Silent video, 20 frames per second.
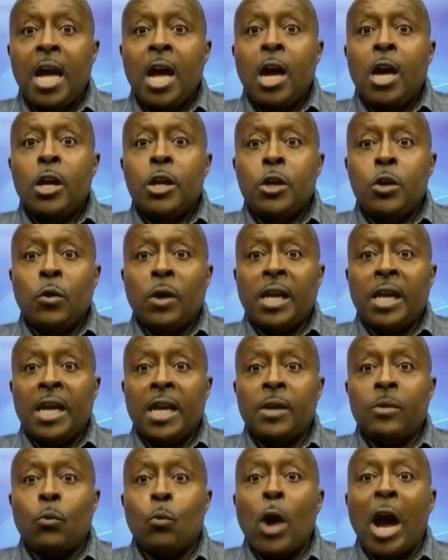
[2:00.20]
you
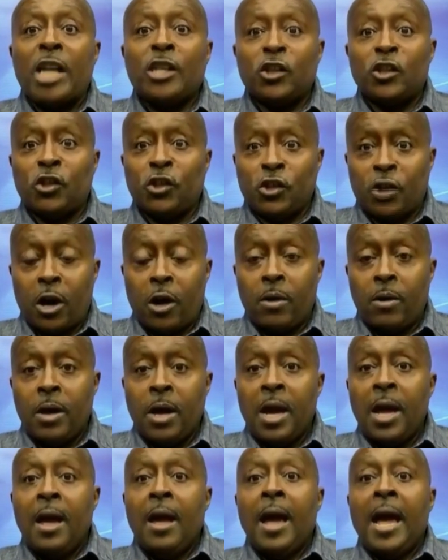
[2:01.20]
can register.
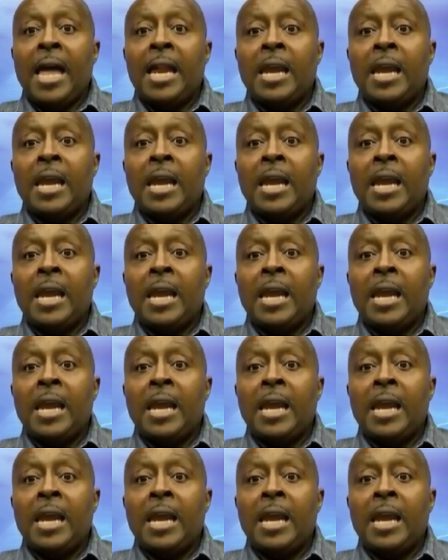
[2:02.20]
In